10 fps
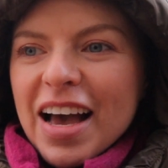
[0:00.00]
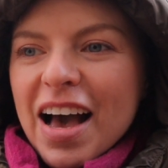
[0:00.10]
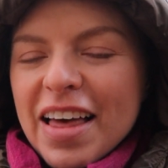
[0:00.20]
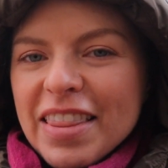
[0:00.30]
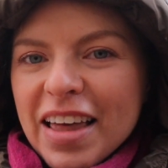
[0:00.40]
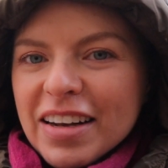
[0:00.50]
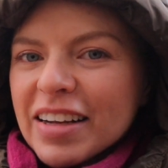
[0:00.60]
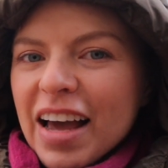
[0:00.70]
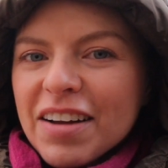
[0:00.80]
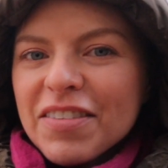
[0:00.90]
and then
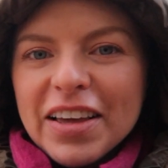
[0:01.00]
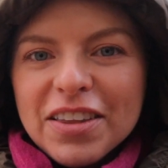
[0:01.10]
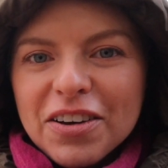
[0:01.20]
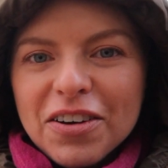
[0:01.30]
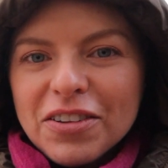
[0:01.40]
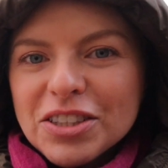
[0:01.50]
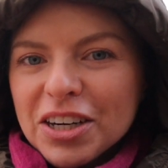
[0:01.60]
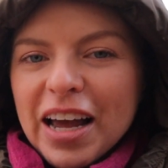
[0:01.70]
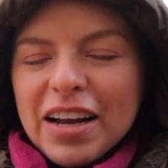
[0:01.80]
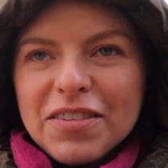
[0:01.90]
kind of like the culture
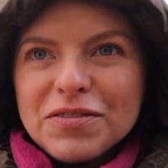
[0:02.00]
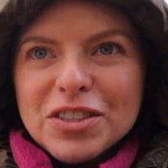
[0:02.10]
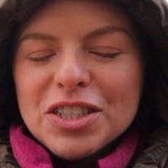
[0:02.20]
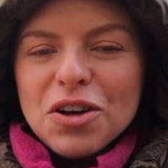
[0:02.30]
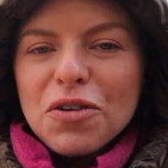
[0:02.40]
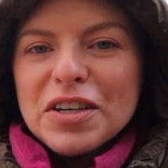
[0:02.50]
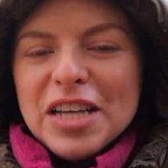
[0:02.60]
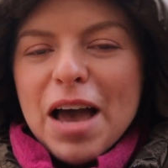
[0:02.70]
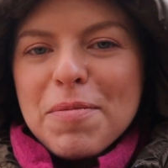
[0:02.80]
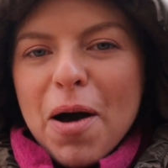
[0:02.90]
kind of just over
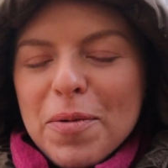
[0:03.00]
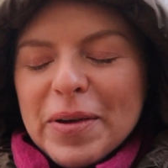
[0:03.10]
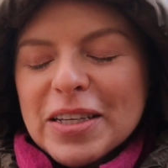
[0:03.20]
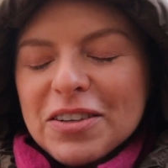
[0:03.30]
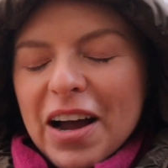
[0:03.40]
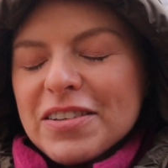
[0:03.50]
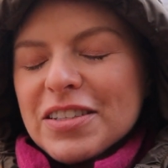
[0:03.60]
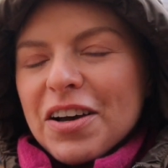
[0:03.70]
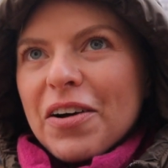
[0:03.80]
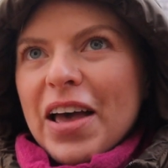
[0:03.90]
time all mixed throughout.
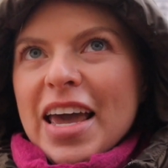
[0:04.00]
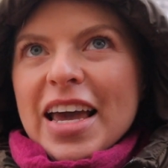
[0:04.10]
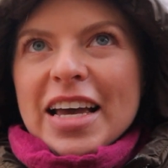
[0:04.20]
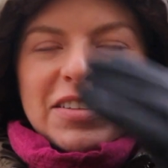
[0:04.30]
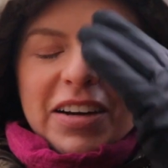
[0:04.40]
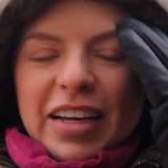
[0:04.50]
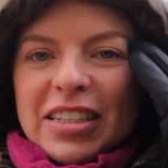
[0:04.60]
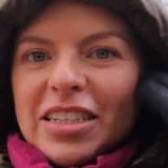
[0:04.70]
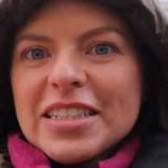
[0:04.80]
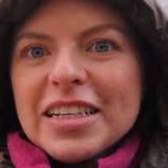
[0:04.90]
So it's very
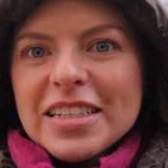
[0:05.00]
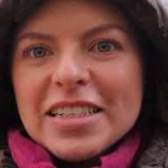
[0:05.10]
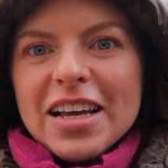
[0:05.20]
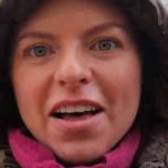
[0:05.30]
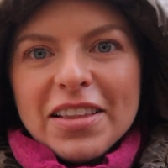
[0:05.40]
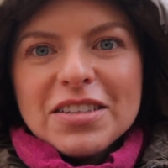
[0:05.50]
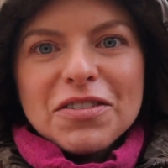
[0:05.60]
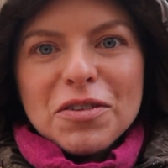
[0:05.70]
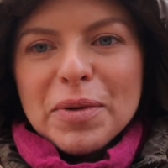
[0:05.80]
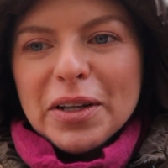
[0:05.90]
interesting to see all the
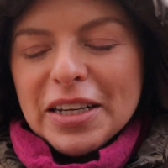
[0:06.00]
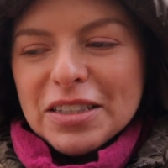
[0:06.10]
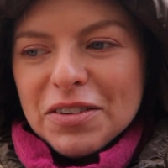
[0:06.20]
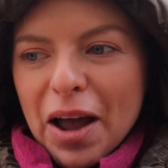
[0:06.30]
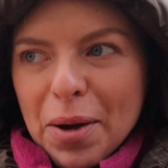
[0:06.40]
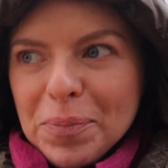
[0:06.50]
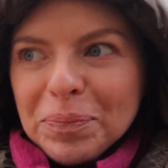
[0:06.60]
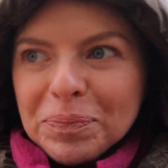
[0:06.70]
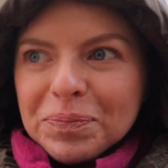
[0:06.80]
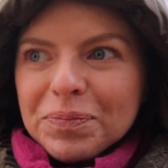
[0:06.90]
different buildings around.
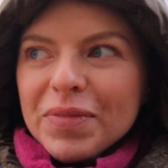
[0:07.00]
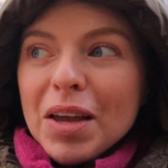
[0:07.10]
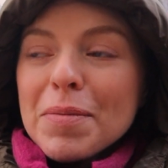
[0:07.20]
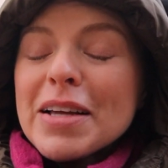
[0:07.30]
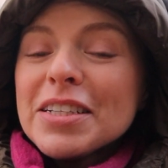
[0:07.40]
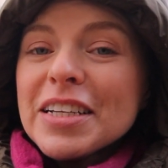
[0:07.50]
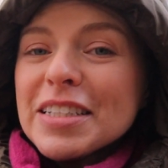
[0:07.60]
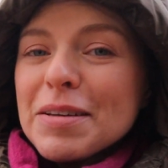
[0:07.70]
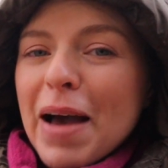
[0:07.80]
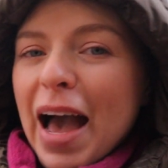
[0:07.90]
But as you can
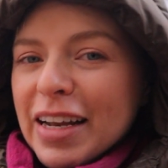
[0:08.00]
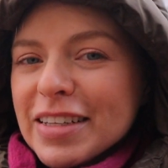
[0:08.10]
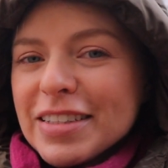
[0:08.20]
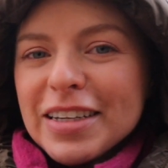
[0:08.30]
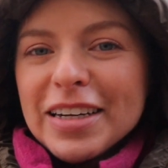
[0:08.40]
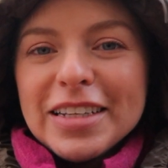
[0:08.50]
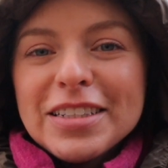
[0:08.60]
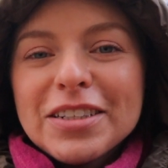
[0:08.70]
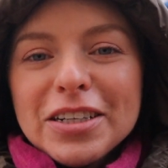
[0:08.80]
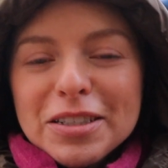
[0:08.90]
see behind us, there is
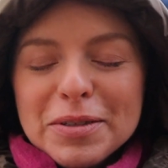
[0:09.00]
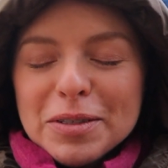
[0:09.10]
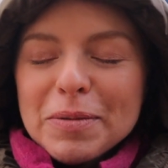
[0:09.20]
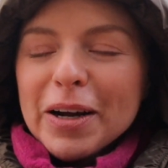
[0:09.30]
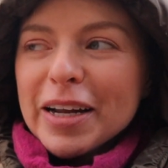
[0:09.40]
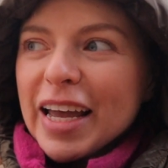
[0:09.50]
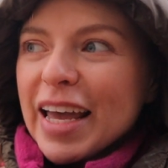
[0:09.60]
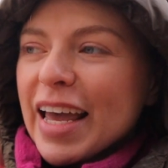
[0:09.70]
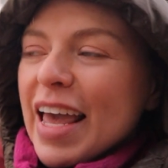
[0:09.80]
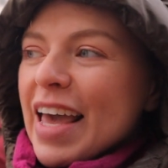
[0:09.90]
a Christmas
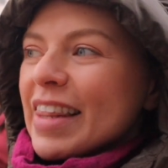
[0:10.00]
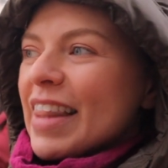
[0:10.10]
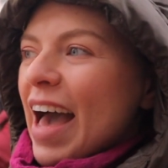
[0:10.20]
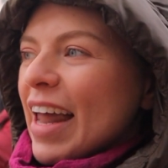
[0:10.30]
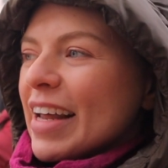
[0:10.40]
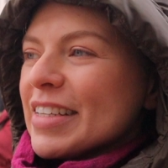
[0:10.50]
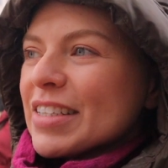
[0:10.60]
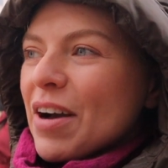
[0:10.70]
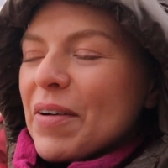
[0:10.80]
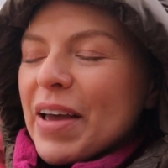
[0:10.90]
market that is
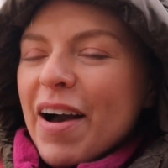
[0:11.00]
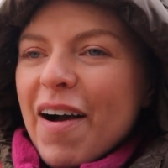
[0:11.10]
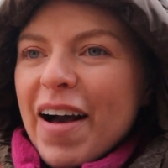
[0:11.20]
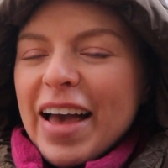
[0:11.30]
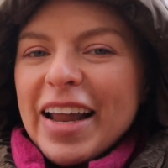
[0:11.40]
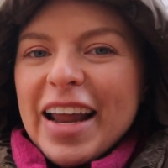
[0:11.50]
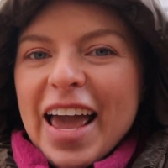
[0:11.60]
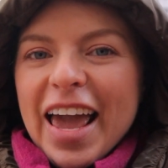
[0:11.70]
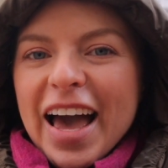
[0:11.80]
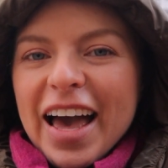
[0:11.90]
going on,
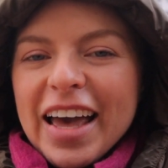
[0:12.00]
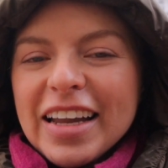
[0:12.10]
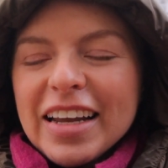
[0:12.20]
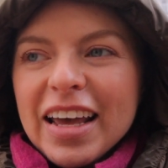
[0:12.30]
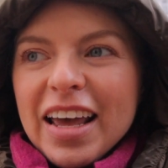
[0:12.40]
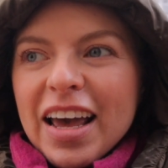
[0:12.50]
and